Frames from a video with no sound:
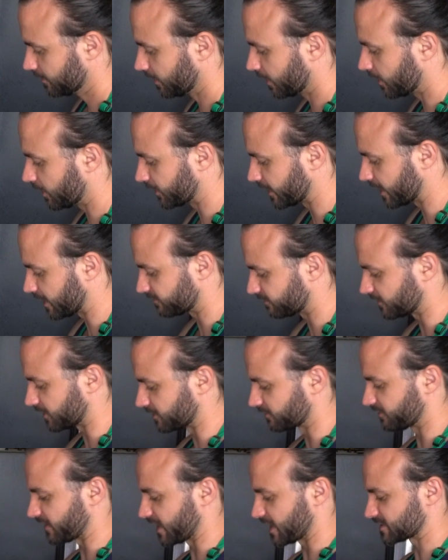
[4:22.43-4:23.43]
Oh yeah,
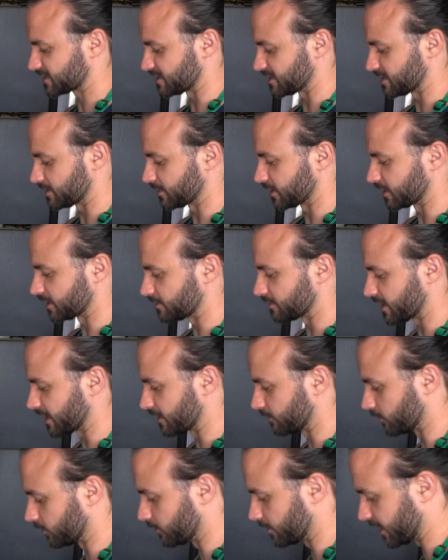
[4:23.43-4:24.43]
fun fact, team,
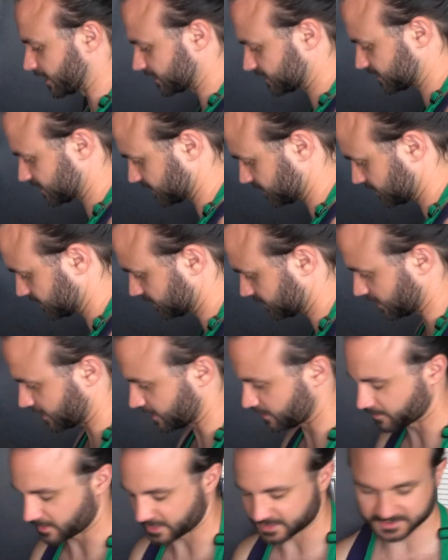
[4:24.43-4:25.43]
my roommate
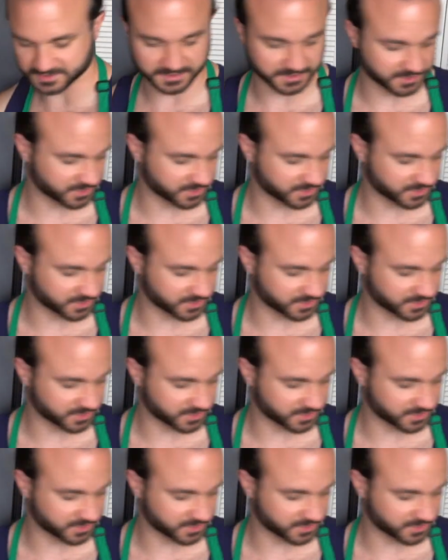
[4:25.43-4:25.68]
likes to